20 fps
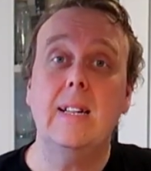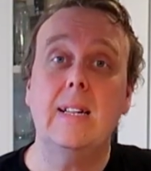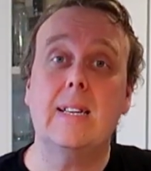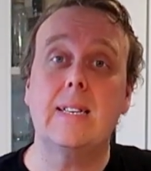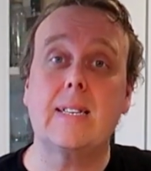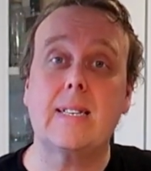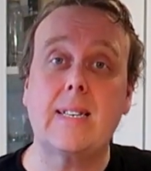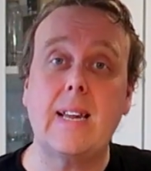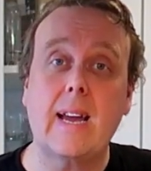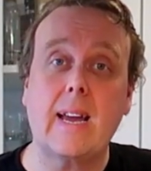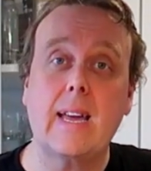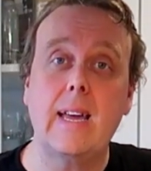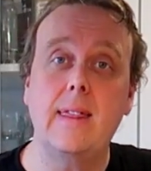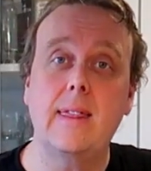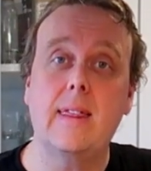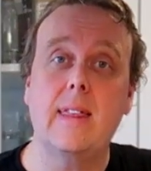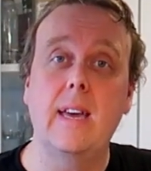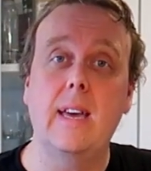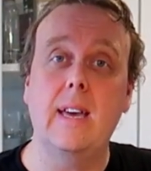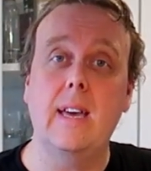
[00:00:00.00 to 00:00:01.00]
The
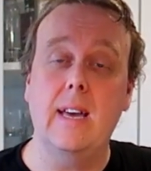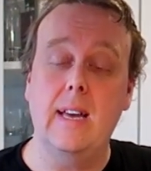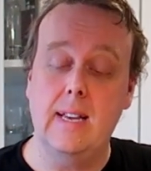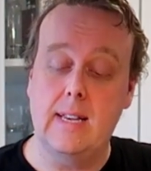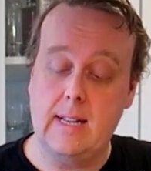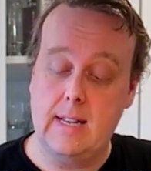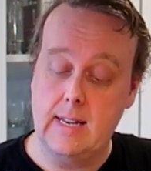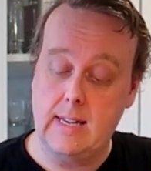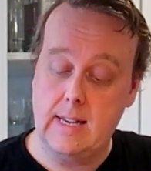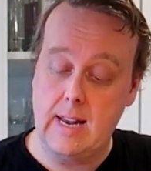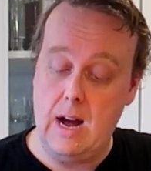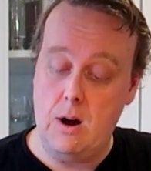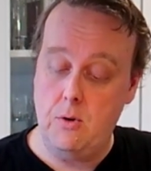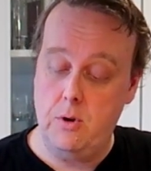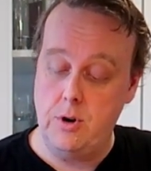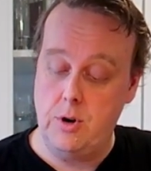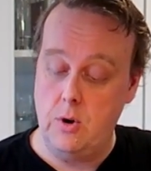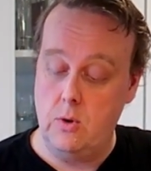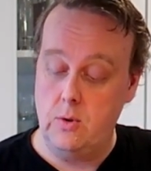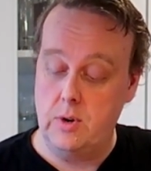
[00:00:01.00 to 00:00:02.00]
second thing is the
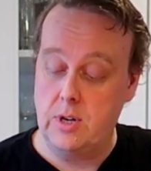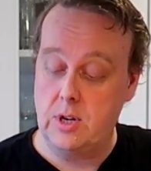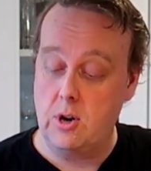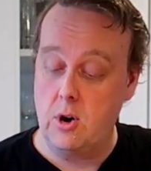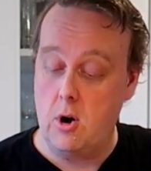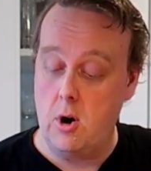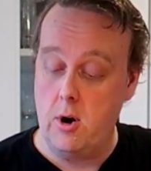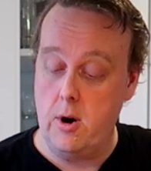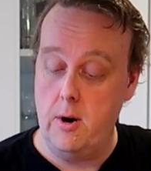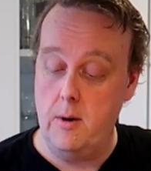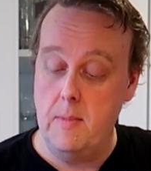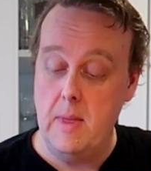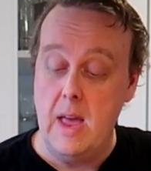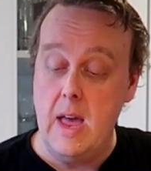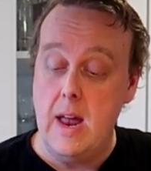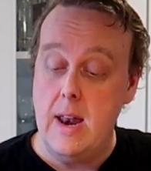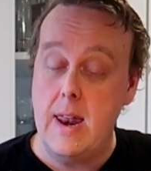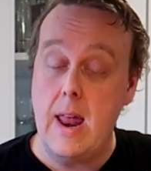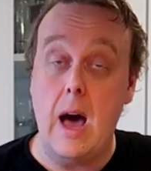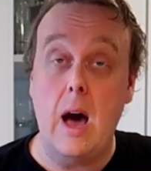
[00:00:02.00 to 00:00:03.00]
sourdough starter.
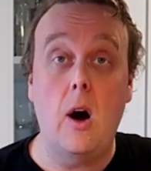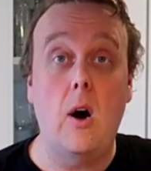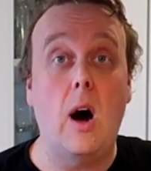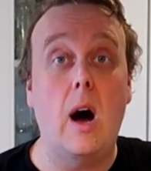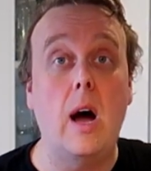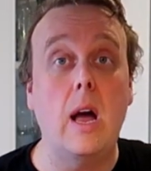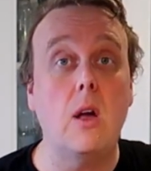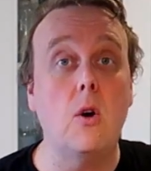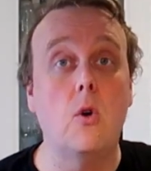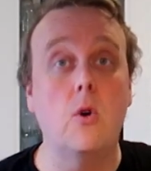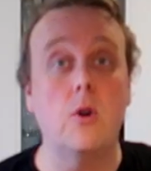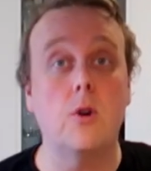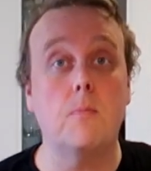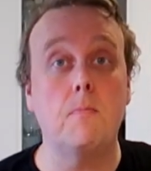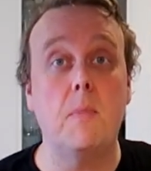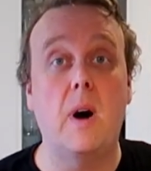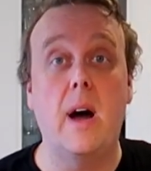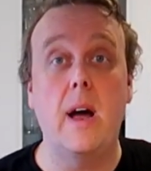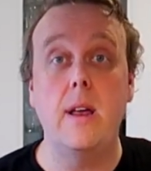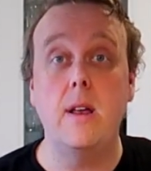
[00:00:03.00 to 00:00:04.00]
Now, I
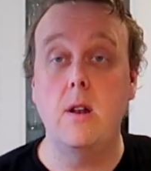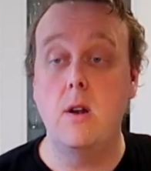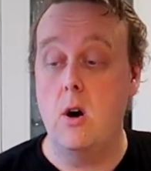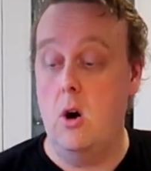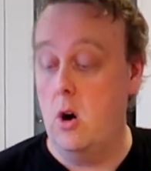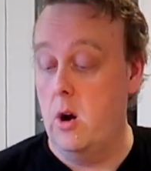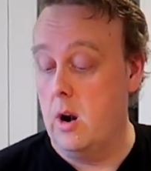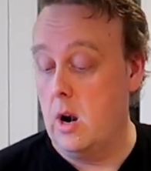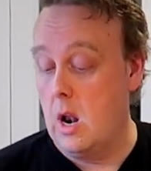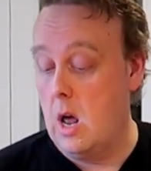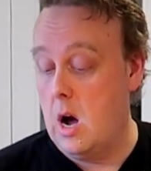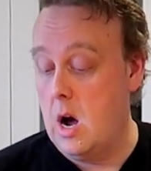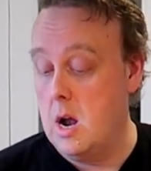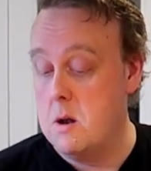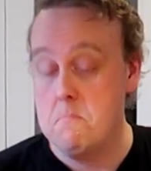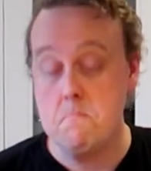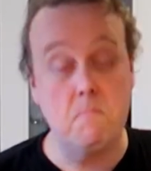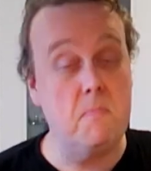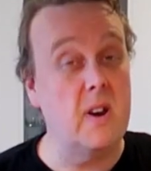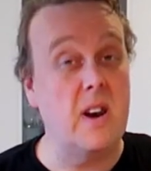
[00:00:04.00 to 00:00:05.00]
ordered mine
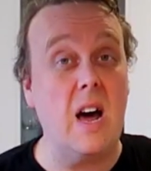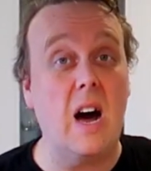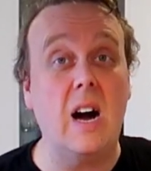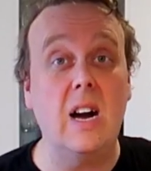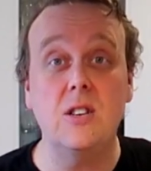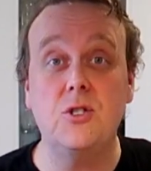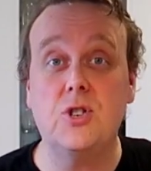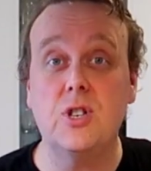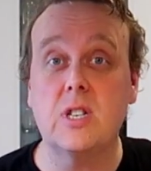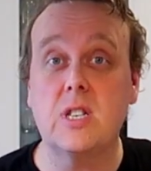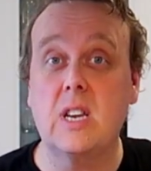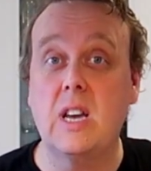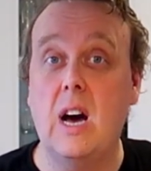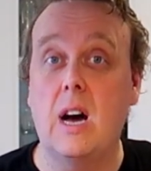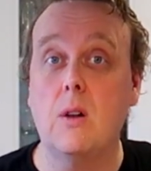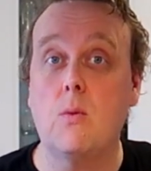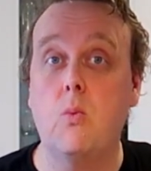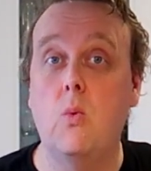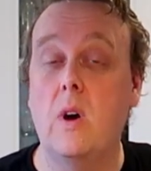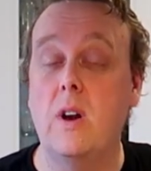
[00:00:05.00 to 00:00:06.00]
online, but I just
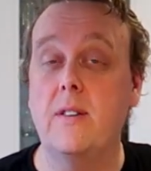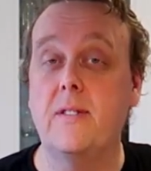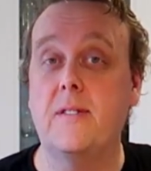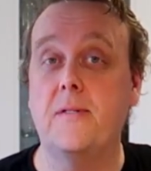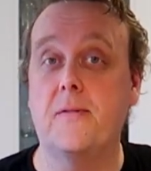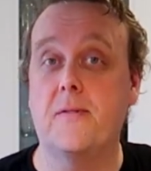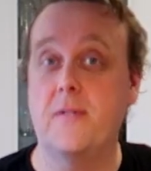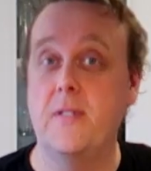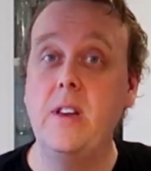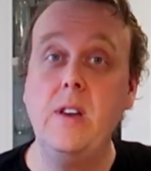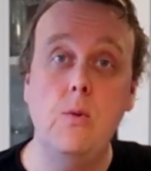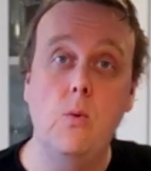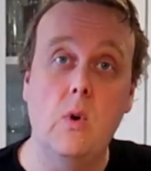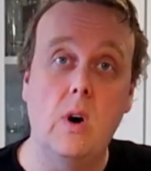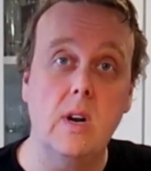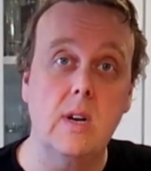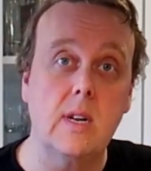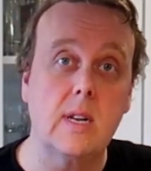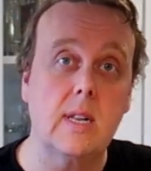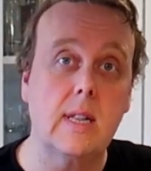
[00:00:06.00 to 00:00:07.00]
got one of the free
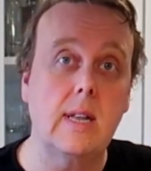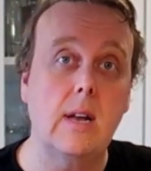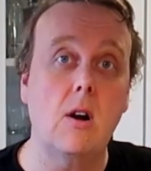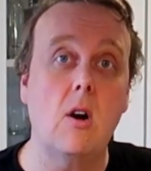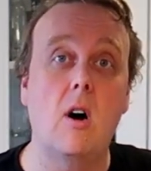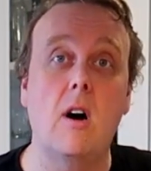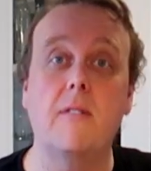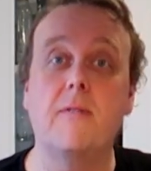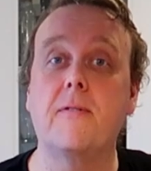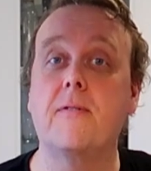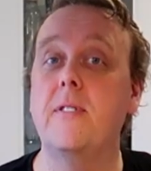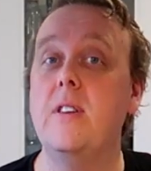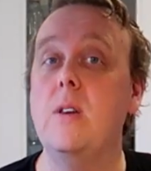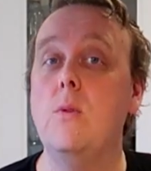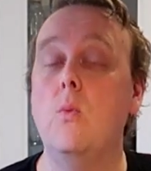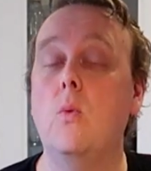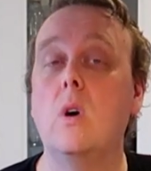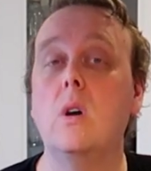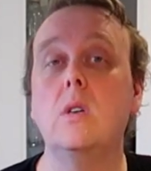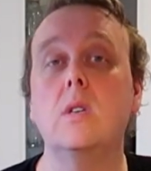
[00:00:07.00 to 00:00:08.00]
ones. There are free
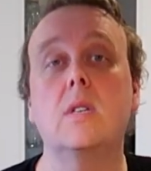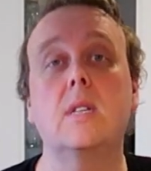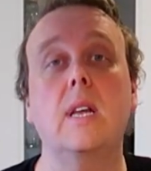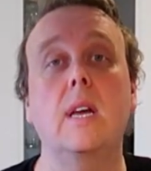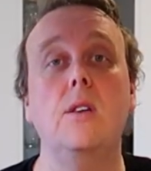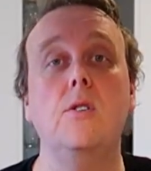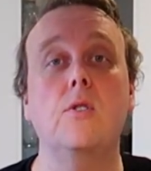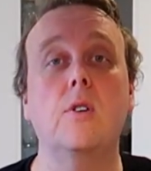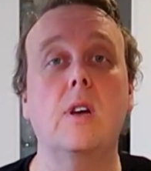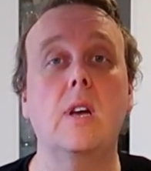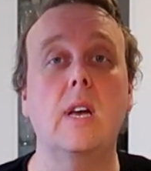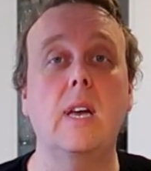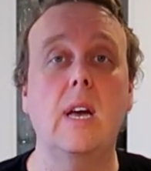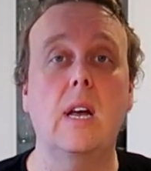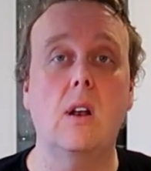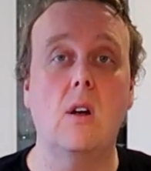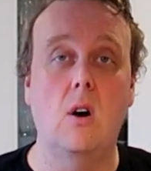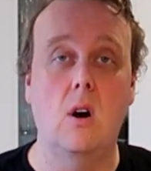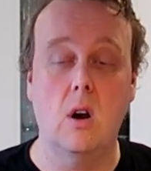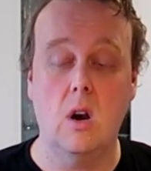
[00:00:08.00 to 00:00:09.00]
ones that you can
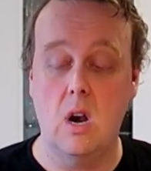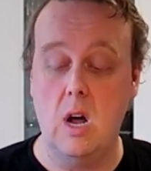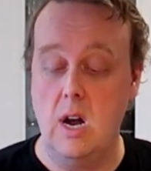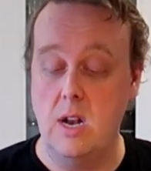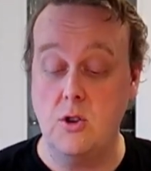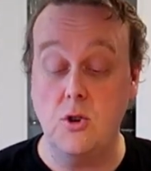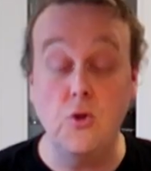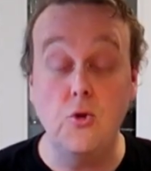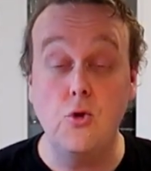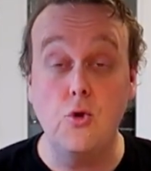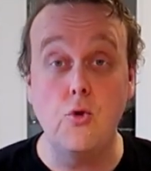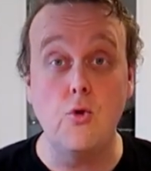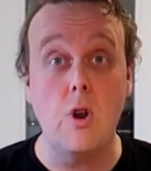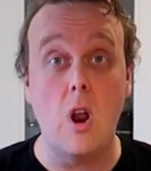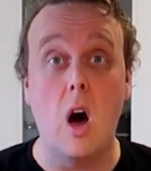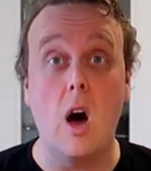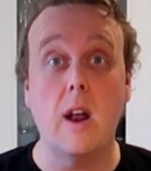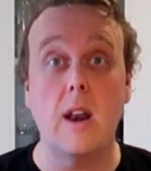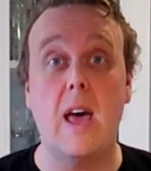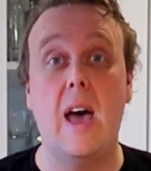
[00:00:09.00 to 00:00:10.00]
get online. You do
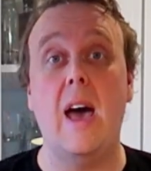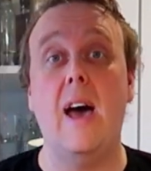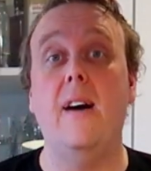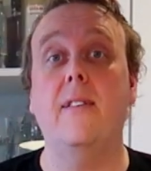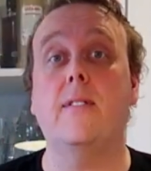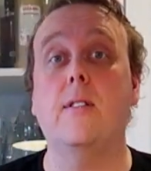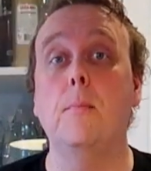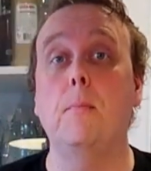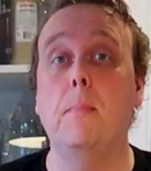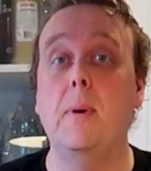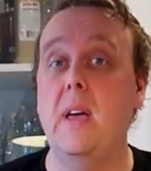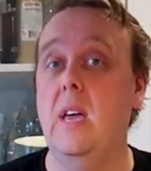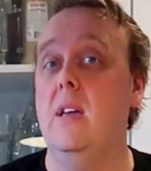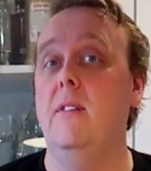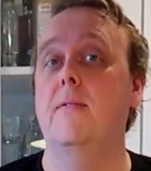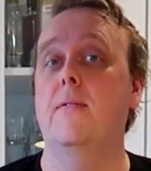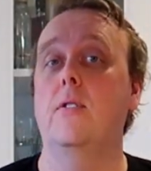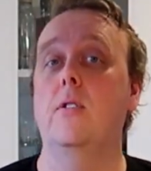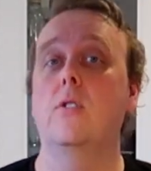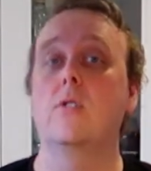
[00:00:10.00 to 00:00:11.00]
not have to
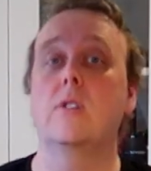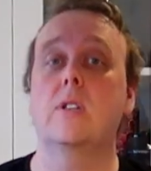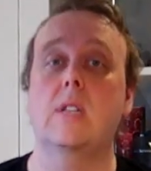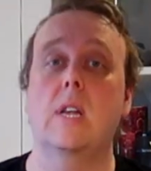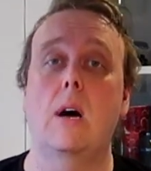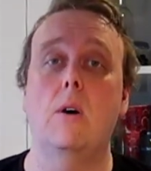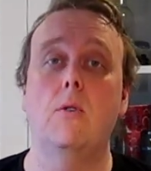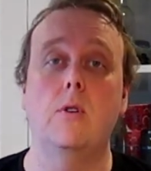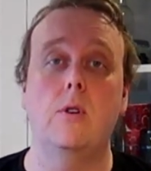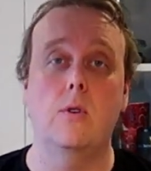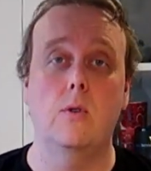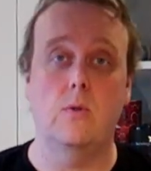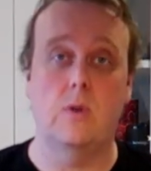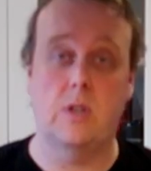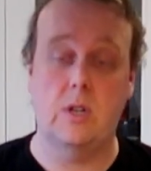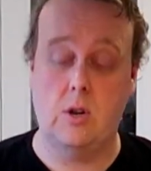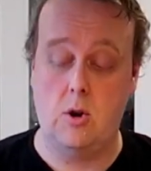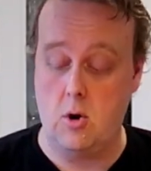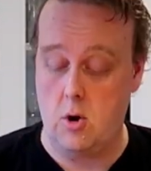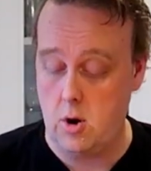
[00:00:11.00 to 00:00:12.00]
pay for your sourdough
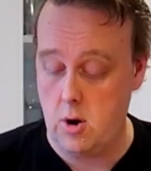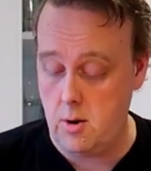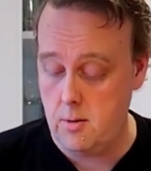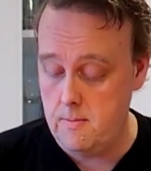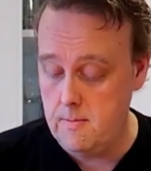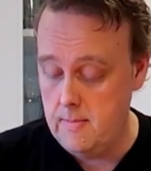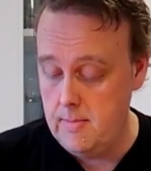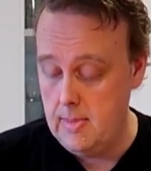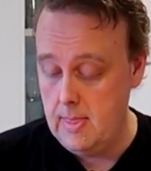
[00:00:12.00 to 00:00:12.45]
starter.